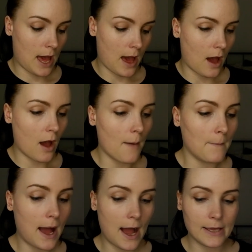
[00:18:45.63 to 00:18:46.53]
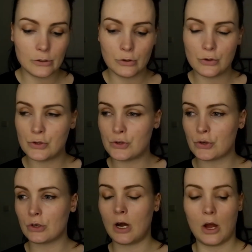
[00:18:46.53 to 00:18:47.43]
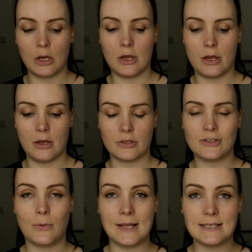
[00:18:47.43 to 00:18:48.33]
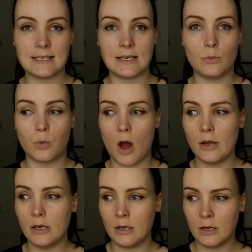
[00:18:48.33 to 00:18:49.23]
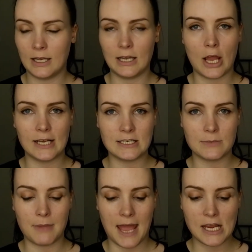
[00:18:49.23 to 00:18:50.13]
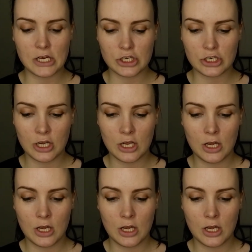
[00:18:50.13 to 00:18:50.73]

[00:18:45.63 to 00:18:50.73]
I use color 21 light beige,